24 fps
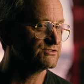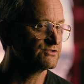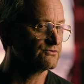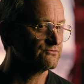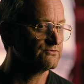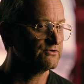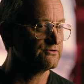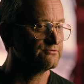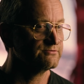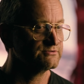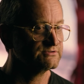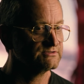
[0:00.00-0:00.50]
So
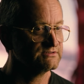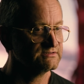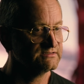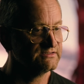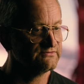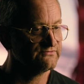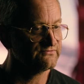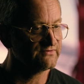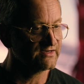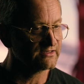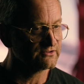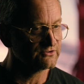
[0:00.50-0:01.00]
we were able to
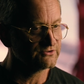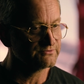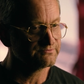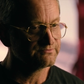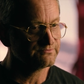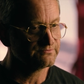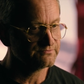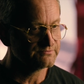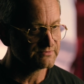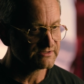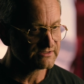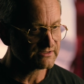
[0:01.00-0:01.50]

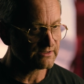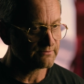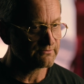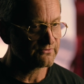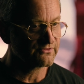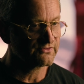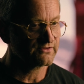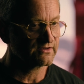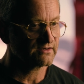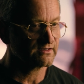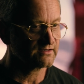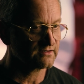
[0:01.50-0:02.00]
develop
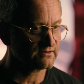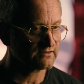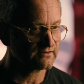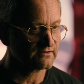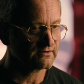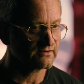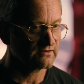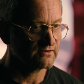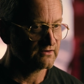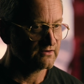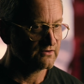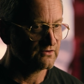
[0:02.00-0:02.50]
something
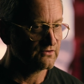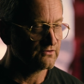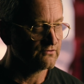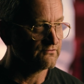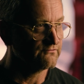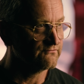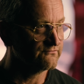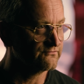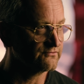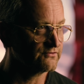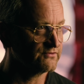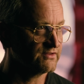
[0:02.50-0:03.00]

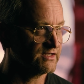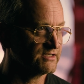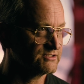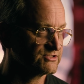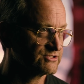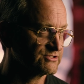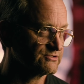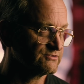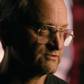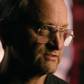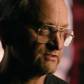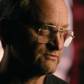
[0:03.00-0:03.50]
for that
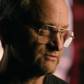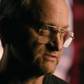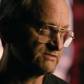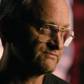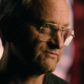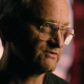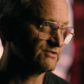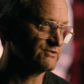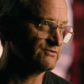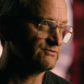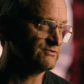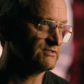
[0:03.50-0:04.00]
show that was
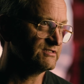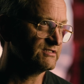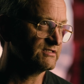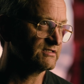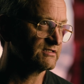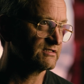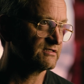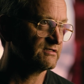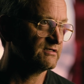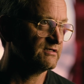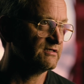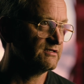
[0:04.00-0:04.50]
very
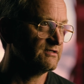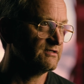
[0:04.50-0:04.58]
unique.